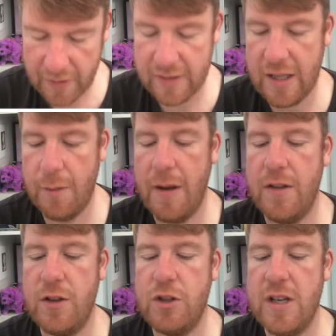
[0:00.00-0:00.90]
can tell by
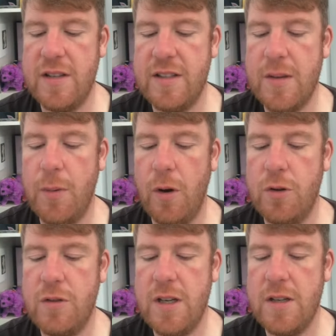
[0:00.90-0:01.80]
the JC
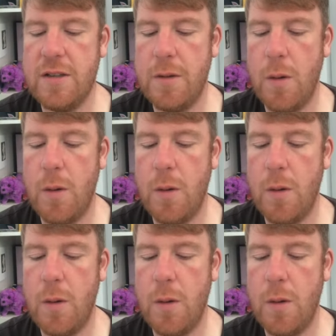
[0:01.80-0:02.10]
portrait